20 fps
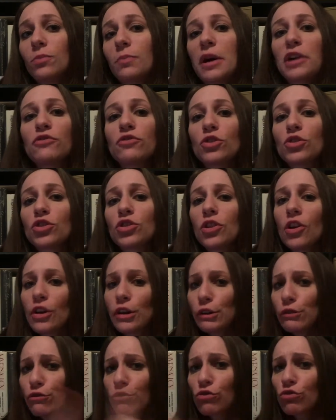my version
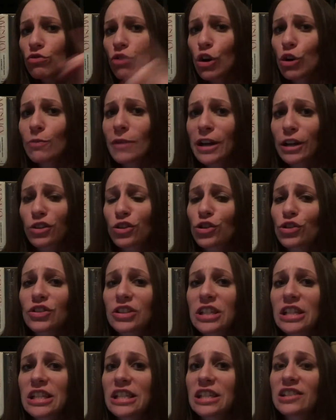of Throwback
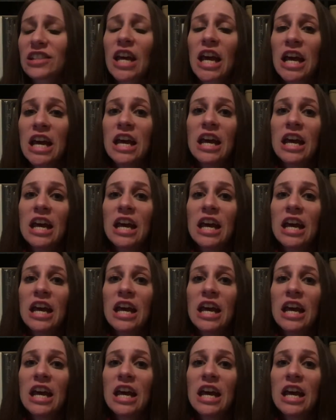Thursdays.